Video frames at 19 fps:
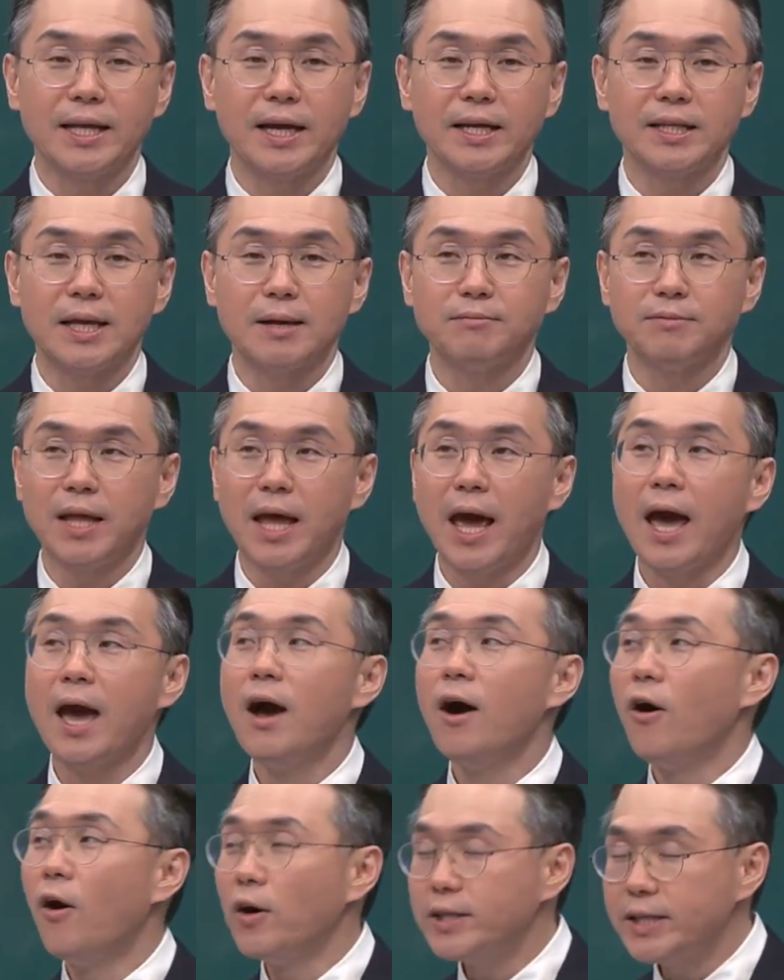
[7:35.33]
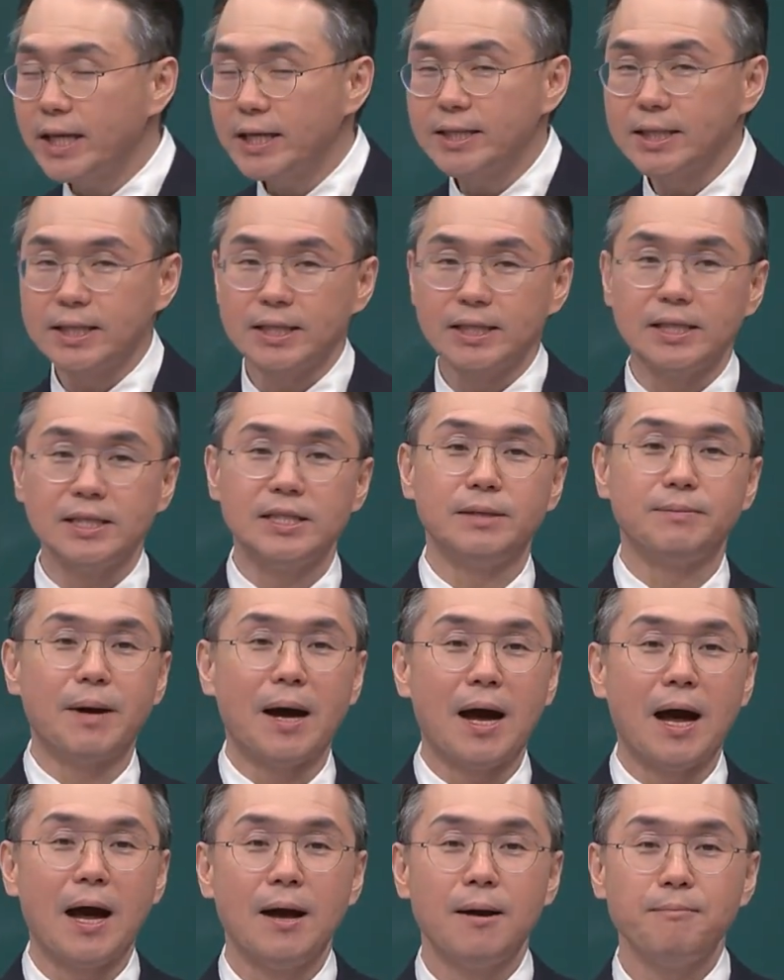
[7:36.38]
these should not move,
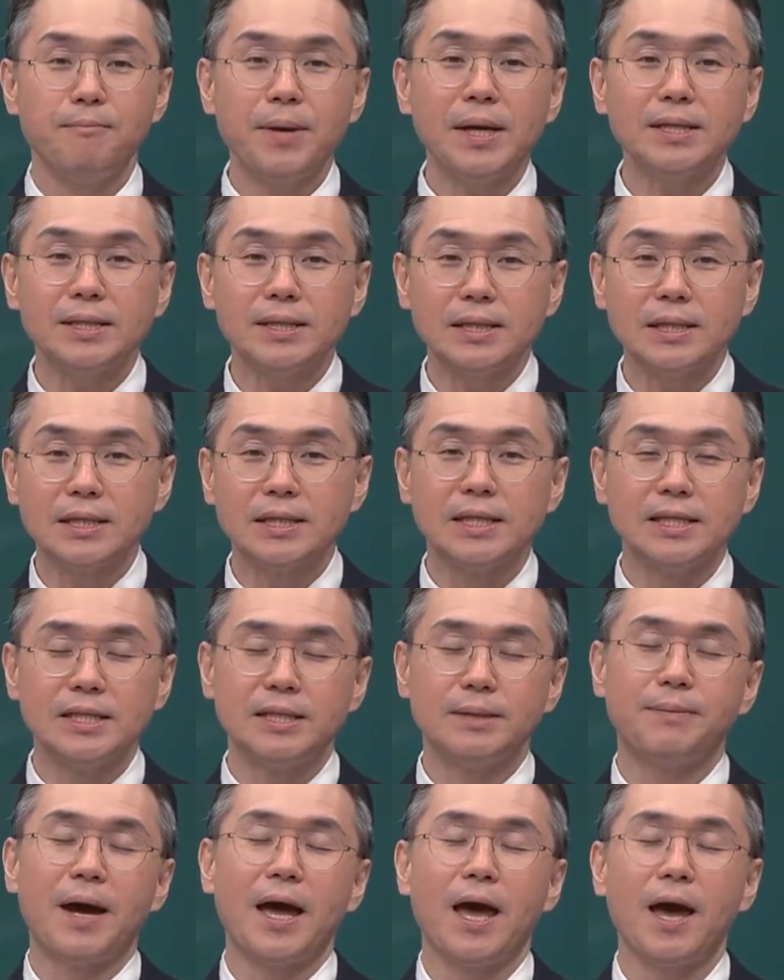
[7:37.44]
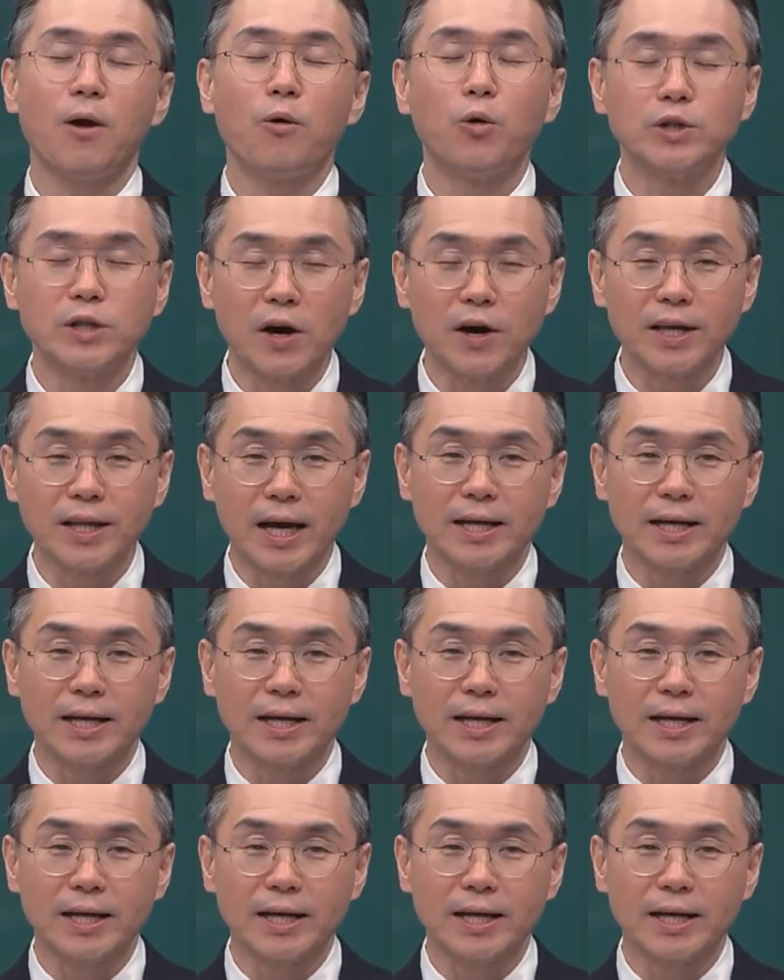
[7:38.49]
so it needs to be fixed on